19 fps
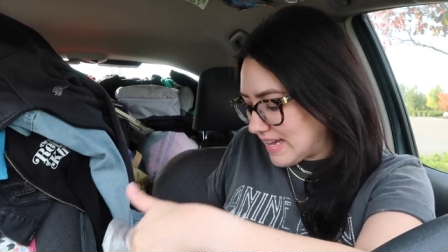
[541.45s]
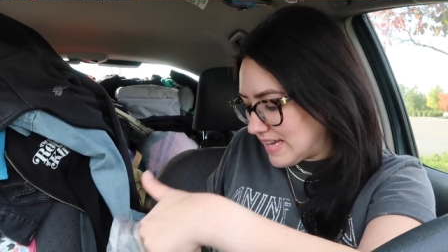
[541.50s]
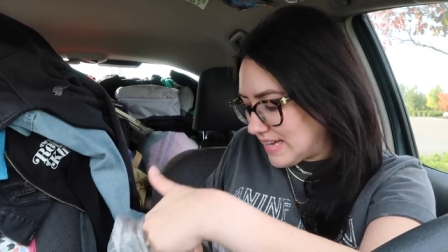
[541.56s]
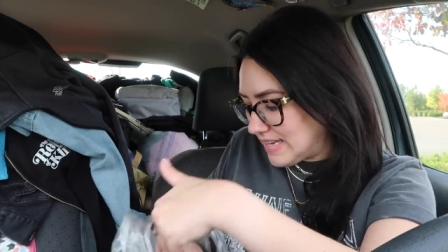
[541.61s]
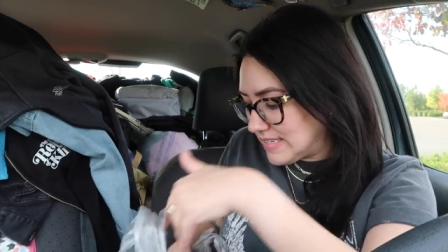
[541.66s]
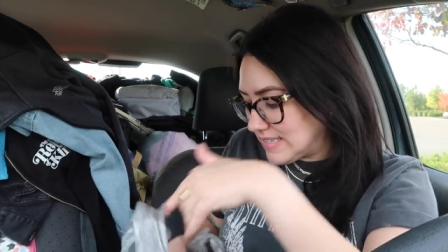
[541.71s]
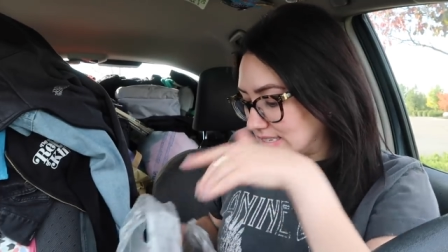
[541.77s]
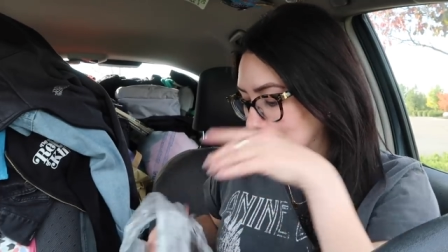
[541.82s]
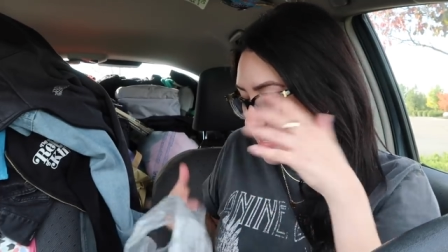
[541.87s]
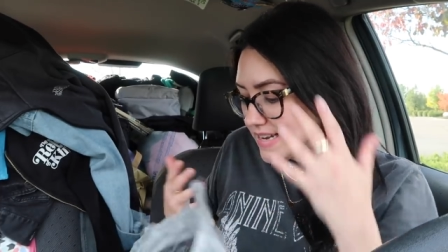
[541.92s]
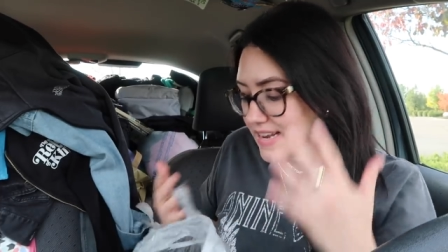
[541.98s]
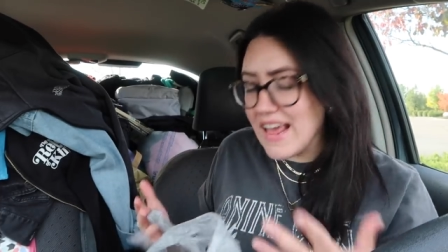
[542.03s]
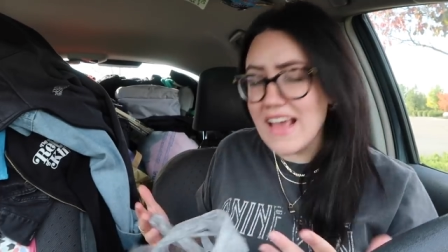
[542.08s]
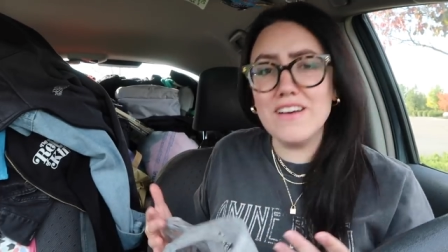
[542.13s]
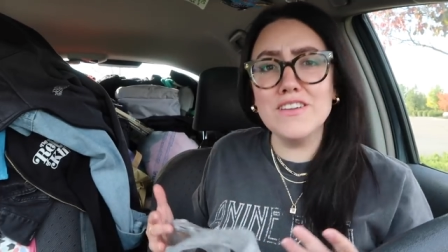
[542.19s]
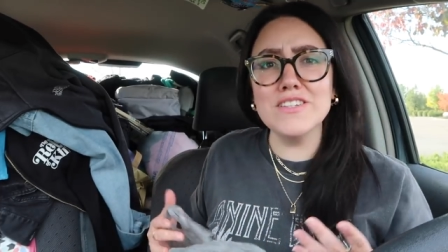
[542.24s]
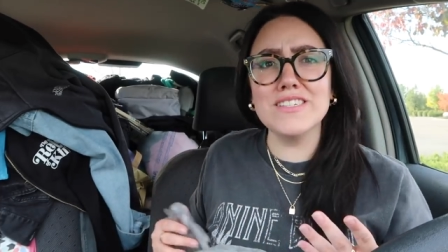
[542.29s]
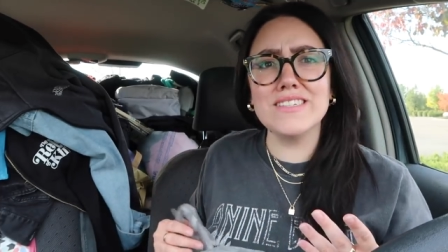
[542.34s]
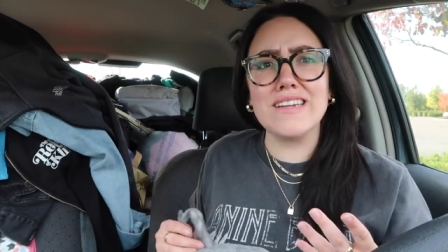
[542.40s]
is
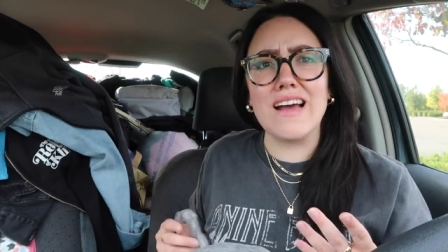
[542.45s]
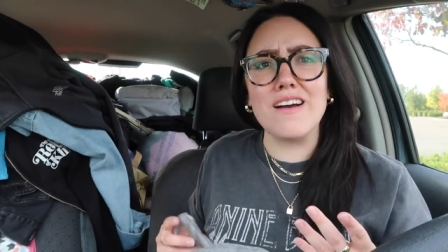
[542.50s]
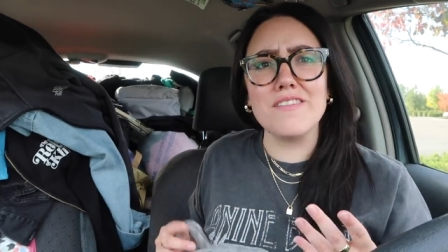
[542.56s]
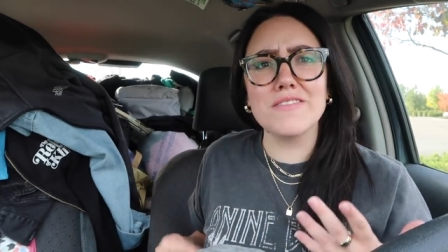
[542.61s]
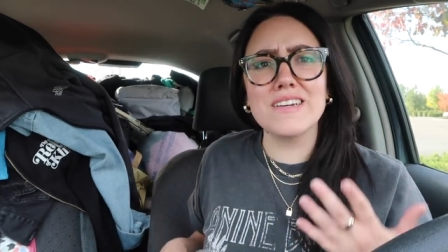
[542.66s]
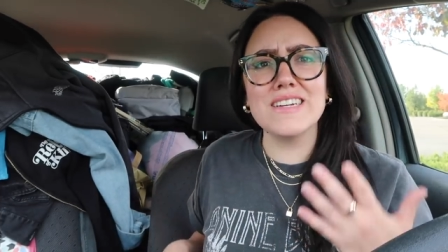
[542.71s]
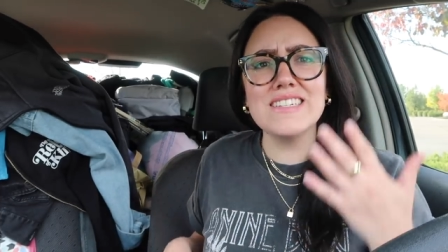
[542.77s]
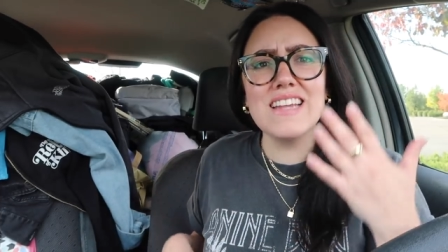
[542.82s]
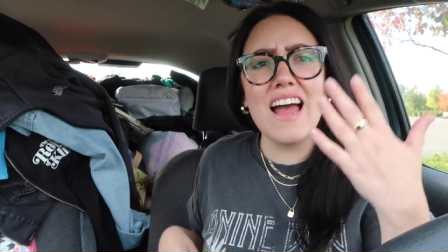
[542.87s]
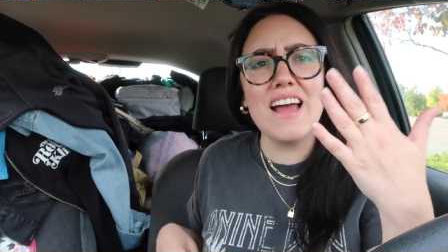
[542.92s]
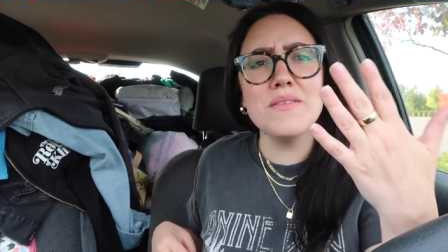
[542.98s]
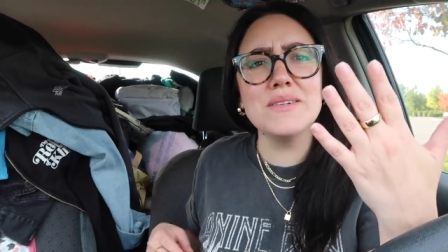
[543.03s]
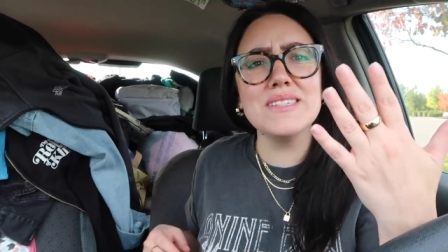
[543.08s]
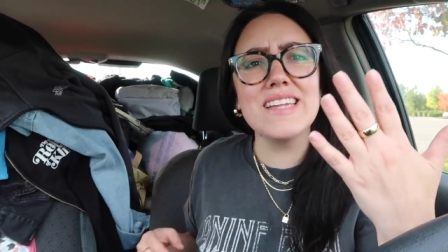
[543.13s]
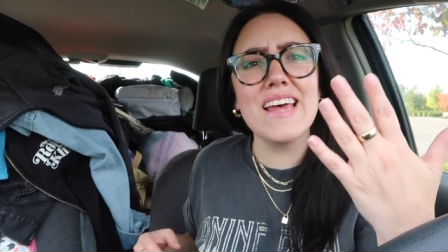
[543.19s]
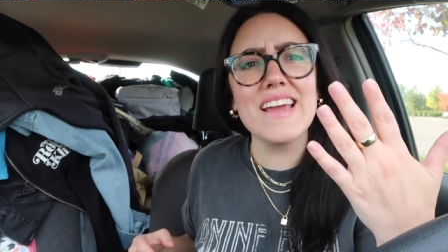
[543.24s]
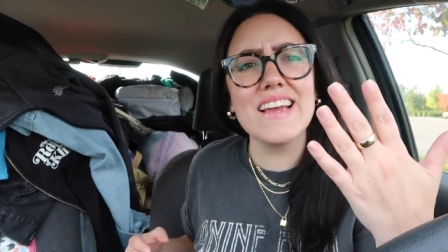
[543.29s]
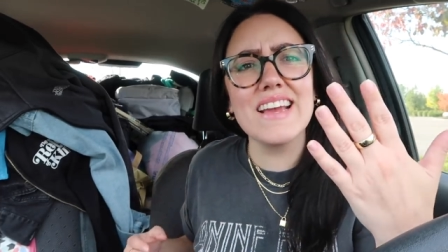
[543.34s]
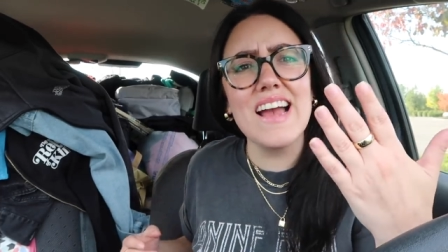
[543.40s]
nail stuff because I was
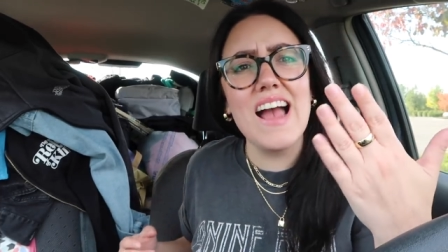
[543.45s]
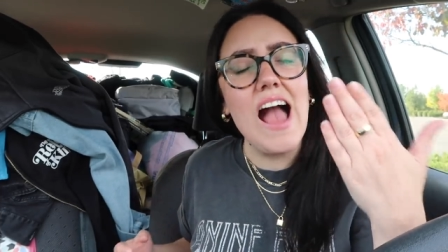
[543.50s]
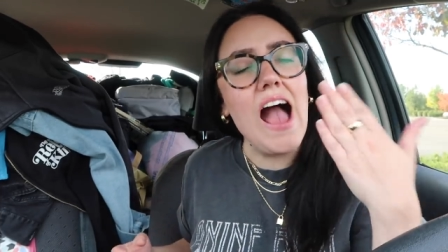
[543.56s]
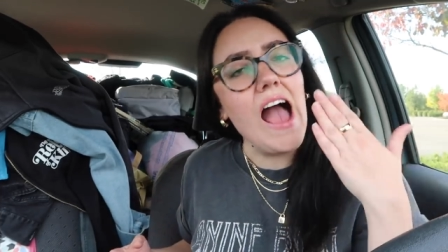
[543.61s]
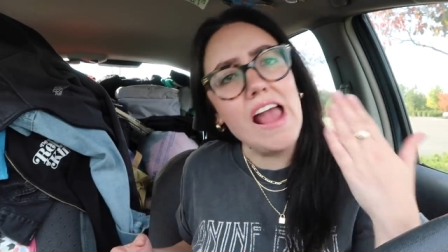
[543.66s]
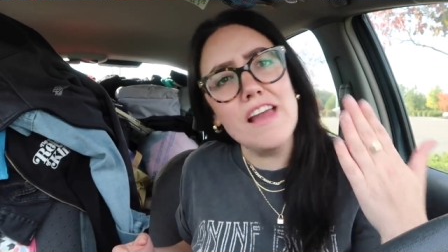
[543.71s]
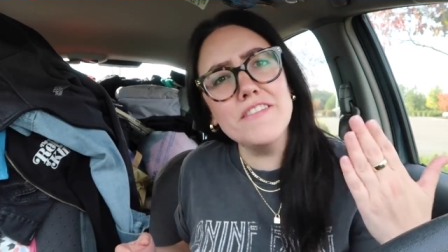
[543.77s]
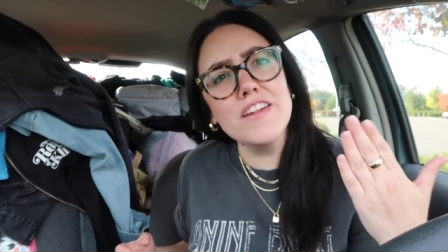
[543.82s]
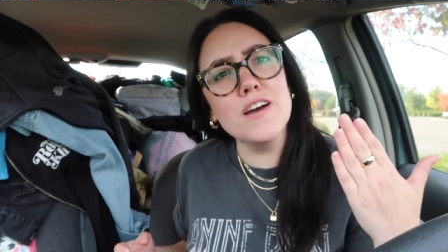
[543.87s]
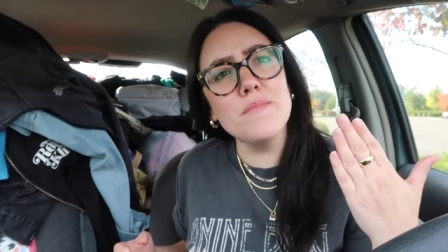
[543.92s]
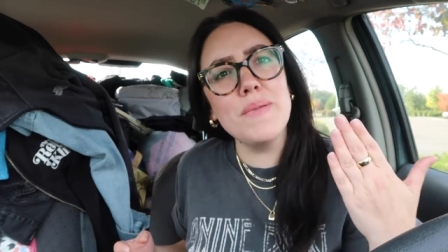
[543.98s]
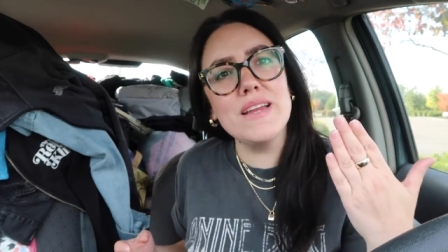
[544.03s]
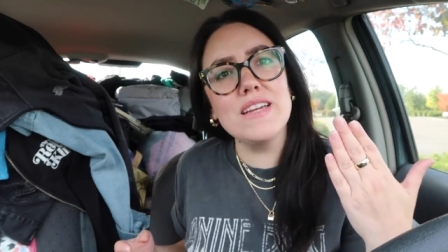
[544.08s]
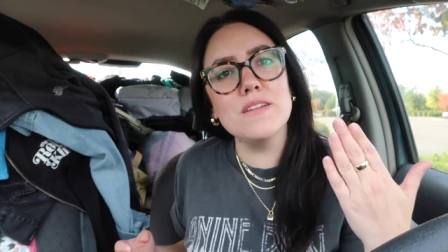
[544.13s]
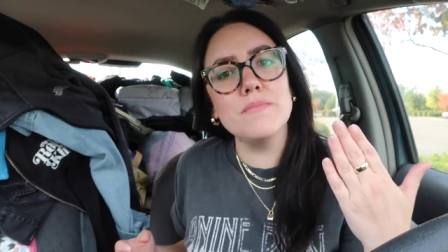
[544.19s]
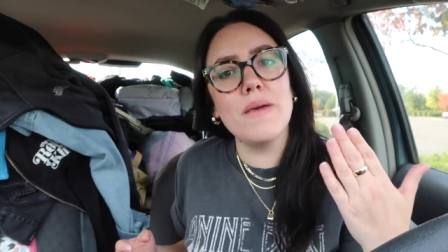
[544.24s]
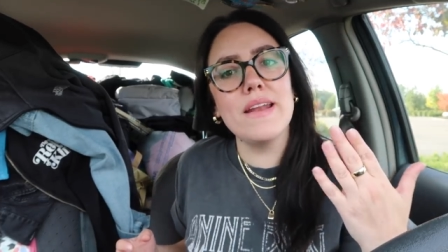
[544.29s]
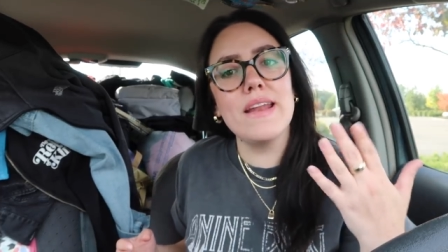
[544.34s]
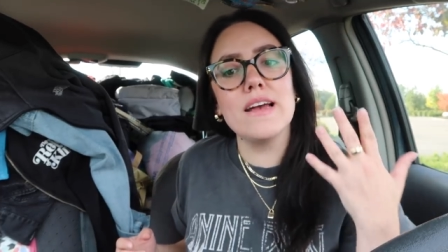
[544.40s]
like, I have not
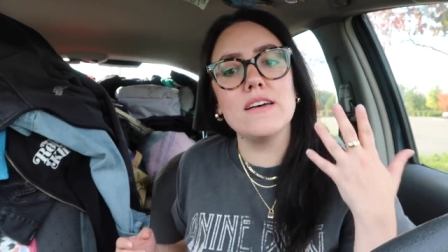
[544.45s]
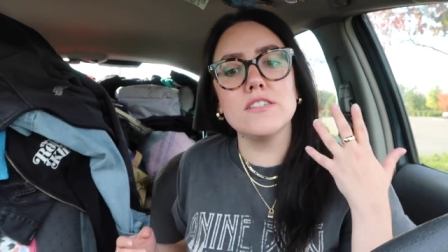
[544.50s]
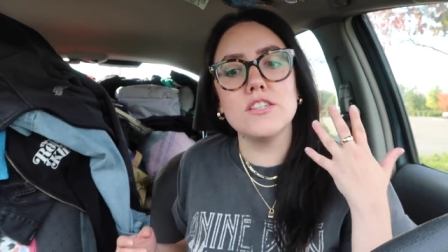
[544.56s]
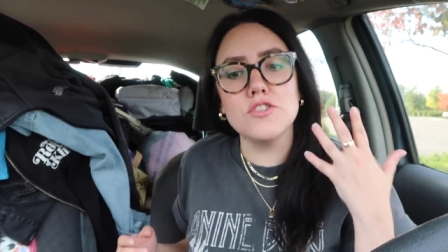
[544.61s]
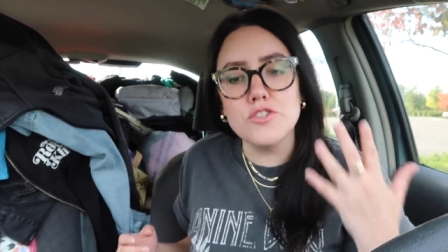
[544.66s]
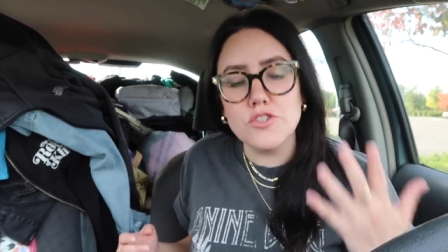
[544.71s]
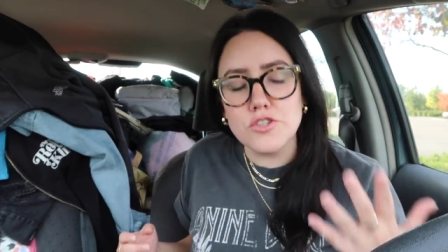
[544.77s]
painted my nails in